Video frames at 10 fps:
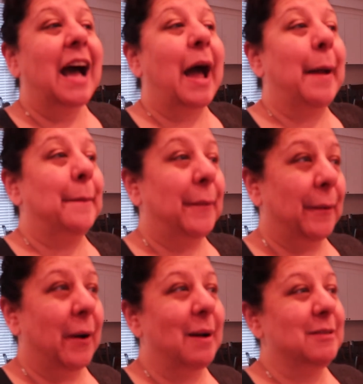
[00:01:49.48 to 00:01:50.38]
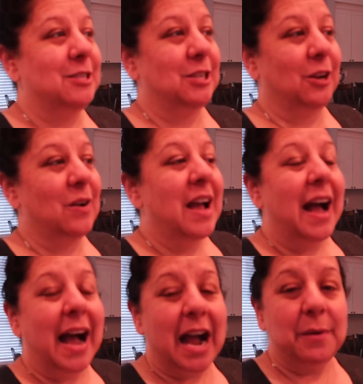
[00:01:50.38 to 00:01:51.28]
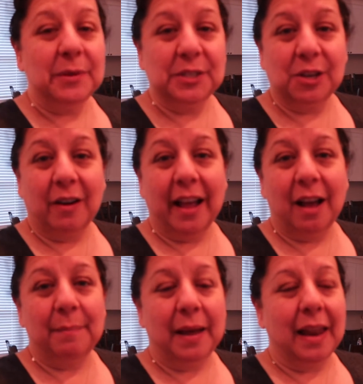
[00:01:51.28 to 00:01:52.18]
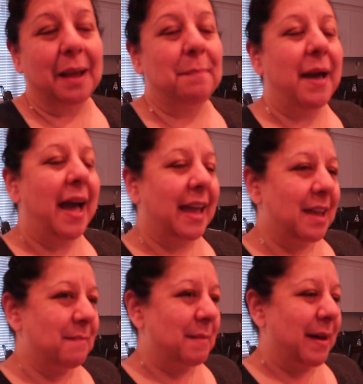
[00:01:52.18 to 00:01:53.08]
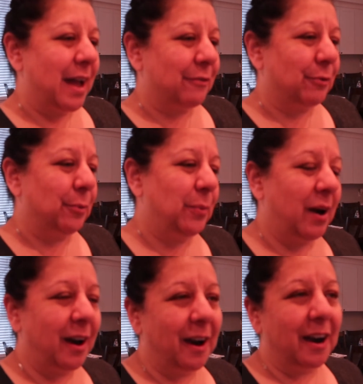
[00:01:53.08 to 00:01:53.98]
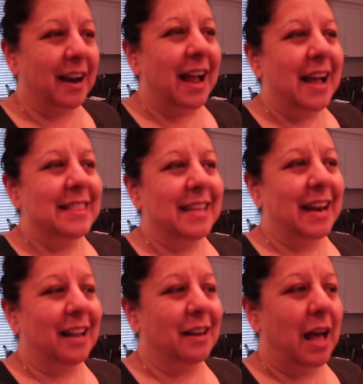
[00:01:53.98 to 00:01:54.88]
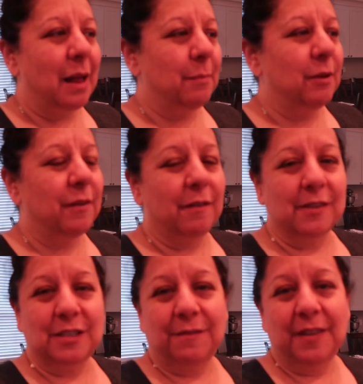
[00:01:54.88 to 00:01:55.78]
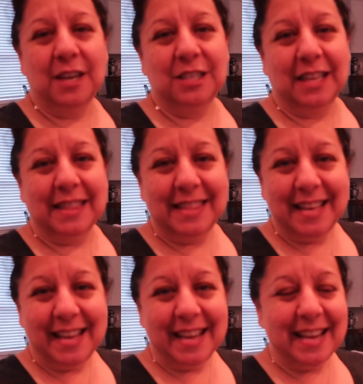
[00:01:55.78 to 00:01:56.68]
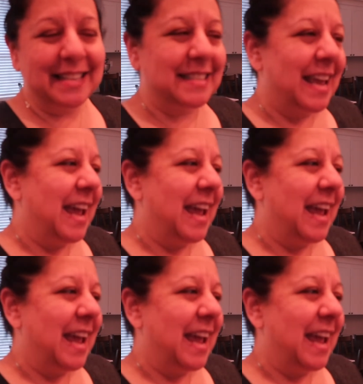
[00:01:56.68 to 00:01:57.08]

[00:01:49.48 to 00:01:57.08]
I promise you, I will start out by like packing my bag for work, then I'll, I'll move over to finishing this,